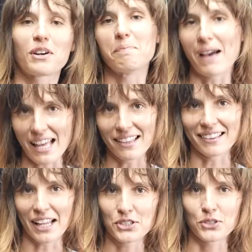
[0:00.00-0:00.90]
a man,
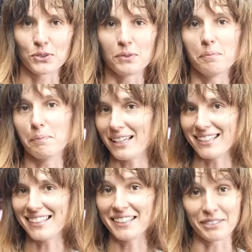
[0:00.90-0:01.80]
that should
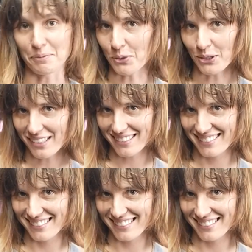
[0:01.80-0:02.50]
mean even more.